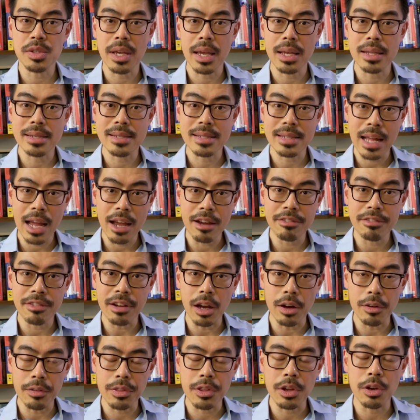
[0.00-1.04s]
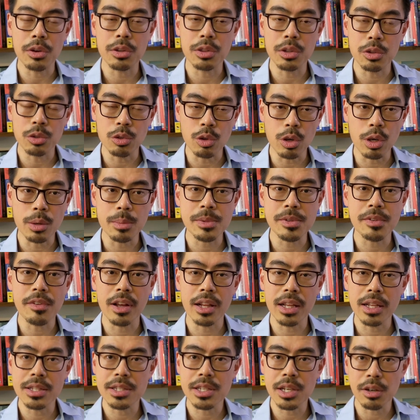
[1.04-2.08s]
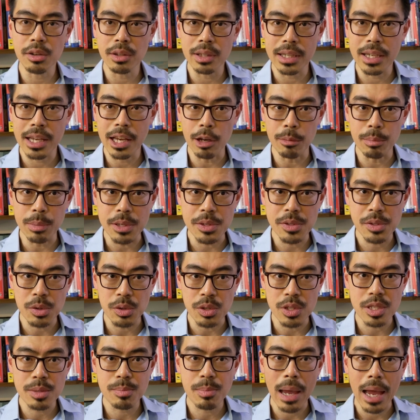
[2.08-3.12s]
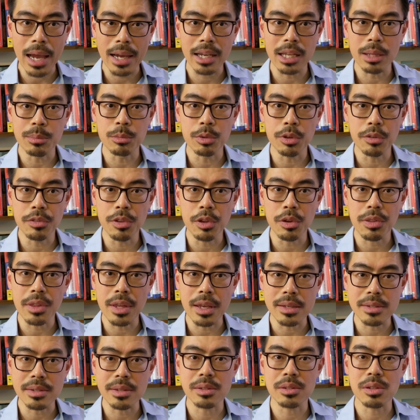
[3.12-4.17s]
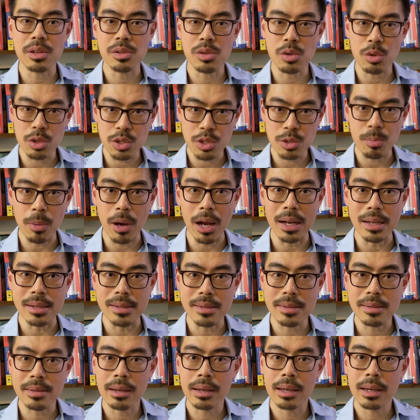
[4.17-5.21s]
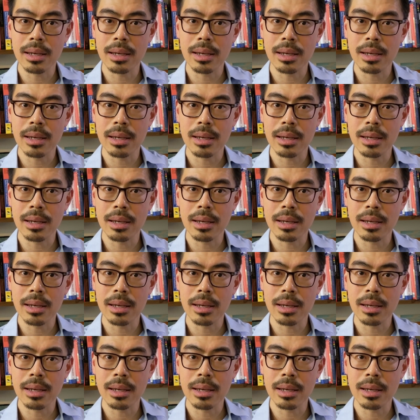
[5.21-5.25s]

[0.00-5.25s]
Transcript: and staff out there in the dorms voluntarily helping students pack and move their things into search pods.